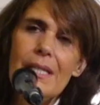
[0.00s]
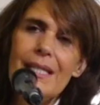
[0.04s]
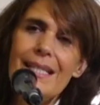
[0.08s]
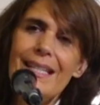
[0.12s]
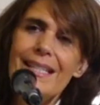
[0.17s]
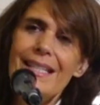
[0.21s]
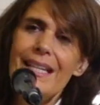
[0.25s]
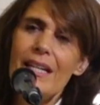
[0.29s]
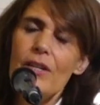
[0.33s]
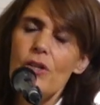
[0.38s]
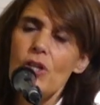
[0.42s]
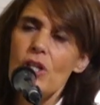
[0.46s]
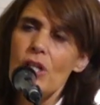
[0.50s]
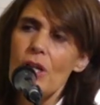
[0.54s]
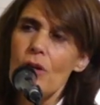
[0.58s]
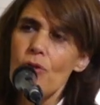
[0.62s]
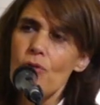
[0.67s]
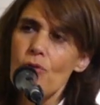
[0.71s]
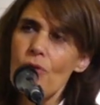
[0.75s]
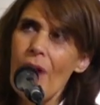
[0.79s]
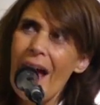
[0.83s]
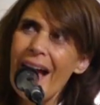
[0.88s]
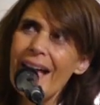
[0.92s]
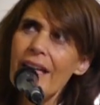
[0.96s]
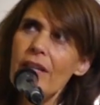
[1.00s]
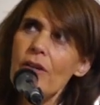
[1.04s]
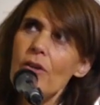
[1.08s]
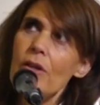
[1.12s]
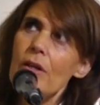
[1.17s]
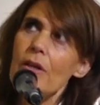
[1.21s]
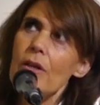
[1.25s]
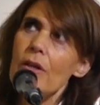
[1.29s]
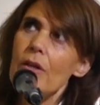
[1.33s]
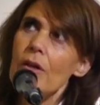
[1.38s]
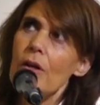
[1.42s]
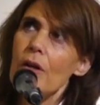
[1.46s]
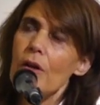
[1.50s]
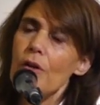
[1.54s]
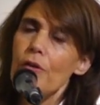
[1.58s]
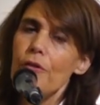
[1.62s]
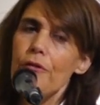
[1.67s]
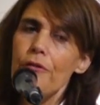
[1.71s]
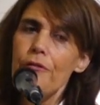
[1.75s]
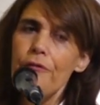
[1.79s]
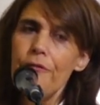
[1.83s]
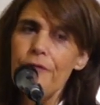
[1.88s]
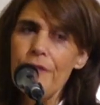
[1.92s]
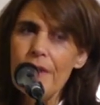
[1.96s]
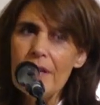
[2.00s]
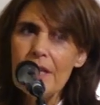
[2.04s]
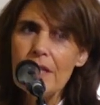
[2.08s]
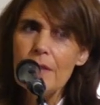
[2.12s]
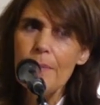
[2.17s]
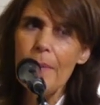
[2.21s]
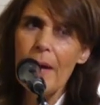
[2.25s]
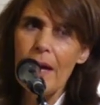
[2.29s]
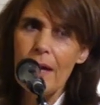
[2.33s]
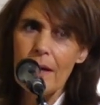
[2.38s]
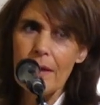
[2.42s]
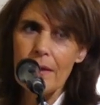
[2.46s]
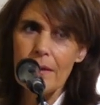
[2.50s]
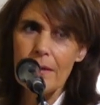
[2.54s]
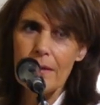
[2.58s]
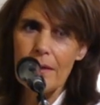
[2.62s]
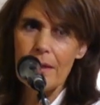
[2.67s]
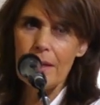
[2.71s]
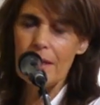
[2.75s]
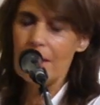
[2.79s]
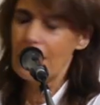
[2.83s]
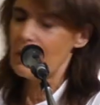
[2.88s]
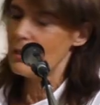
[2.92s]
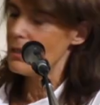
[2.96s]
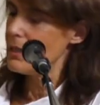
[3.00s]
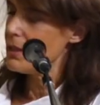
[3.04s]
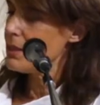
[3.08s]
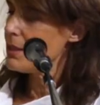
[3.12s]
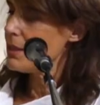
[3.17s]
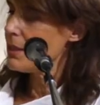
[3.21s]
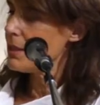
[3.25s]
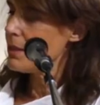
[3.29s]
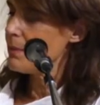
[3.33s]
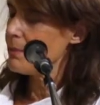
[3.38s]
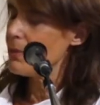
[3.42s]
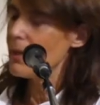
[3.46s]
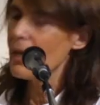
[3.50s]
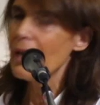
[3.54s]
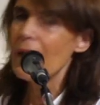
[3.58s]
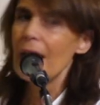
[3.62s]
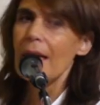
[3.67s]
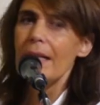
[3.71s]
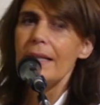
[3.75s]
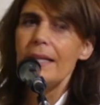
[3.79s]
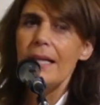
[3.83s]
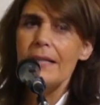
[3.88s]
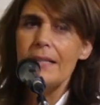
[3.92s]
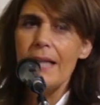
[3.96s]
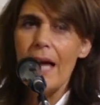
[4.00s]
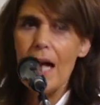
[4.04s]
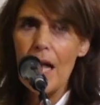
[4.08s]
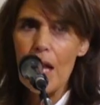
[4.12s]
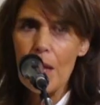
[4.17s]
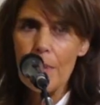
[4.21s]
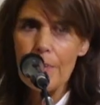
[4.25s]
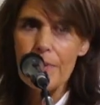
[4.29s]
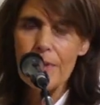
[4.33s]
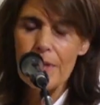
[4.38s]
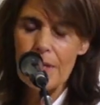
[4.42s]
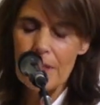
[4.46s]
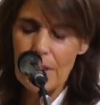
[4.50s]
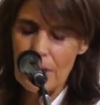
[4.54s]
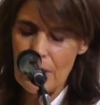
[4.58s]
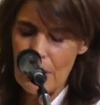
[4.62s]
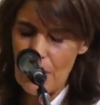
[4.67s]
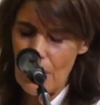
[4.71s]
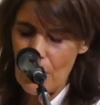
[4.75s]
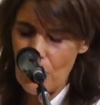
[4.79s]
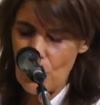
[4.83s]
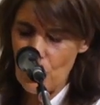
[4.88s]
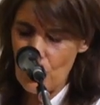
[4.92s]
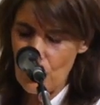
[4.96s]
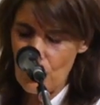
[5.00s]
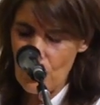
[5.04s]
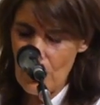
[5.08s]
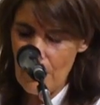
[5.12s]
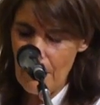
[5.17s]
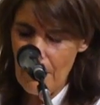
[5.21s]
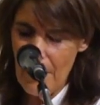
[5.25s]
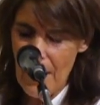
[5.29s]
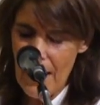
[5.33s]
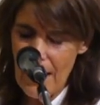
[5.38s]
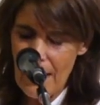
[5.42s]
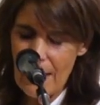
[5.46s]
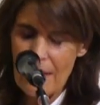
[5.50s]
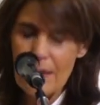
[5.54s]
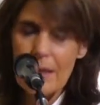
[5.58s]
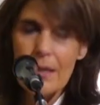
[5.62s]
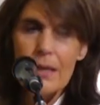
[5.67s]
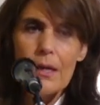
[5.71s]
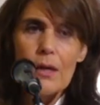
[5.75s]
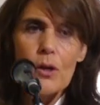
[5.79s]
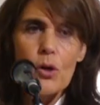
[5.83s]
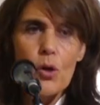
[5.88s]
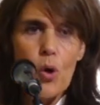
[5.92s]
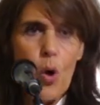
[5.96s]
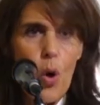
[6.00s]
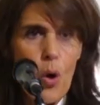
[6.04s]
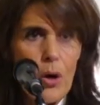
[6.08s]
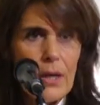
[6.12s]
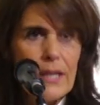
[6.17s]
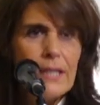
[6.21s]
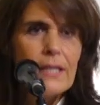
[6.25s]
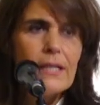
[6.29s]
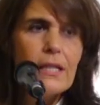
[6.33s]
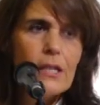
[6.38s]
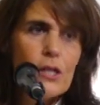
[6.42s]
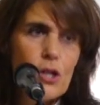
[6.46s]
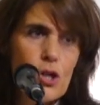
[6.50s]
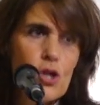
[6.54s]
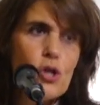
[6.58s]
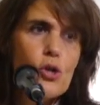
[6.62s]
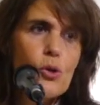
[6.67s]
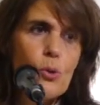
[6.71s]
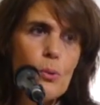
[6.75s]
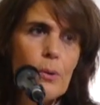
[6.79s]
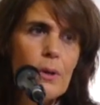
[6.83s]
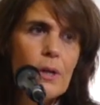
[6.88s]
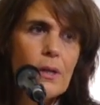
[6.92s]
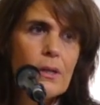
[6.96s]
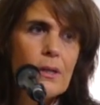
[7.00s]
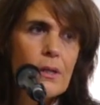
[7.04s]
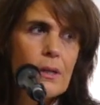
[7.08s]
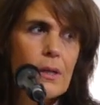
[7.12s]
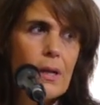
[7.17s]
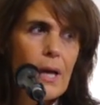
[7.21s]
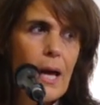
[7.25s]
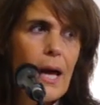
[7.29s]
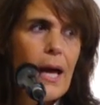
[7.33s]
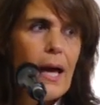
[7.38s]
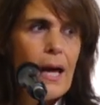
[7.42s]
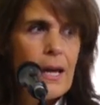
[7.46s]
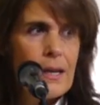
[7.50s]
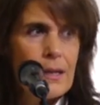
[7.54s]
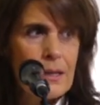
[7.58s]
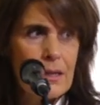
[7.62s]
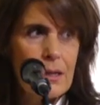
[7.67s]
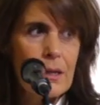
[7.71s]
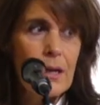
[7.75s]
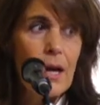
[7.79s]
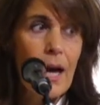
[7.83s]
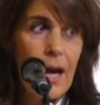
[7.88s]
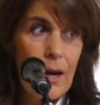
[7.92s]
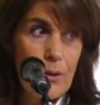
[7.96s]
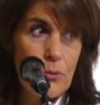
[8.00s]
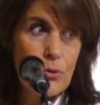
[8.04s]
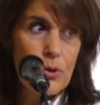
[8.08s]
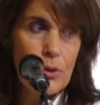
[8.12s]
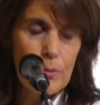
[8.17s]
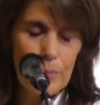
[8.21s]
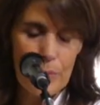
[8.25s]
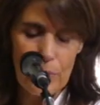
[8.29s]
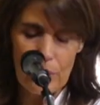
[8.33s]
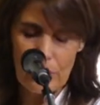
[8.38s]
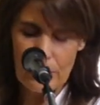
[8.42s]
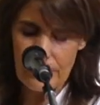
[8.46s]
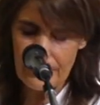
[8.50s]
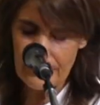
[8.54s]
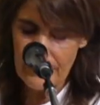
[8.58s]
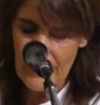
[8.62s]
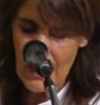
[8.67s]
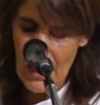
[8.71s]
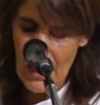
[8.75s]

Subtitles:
is that there is a regular feedback in the system that helps it to remain quality assured and accountable.